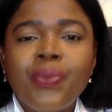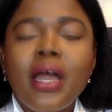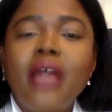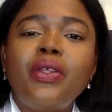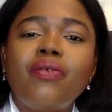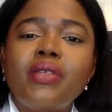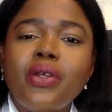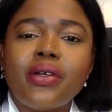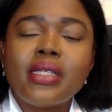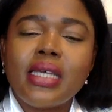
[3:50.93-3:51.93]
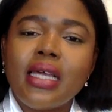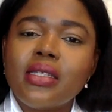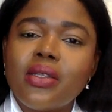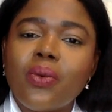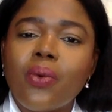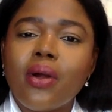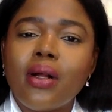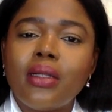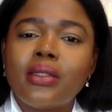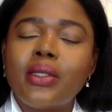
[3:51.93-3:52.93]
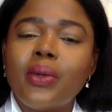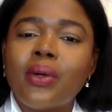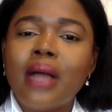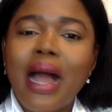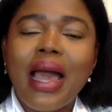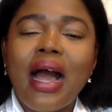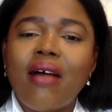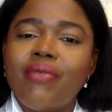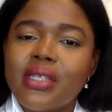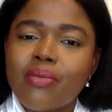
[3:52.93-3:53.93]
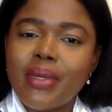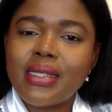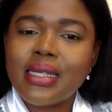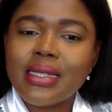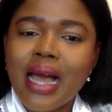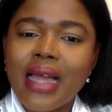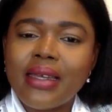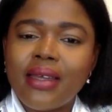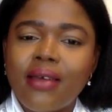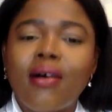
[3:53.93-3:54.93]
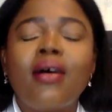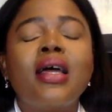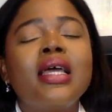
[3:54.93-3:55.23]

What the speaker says: and you're saying to the world, look, I have this business idea.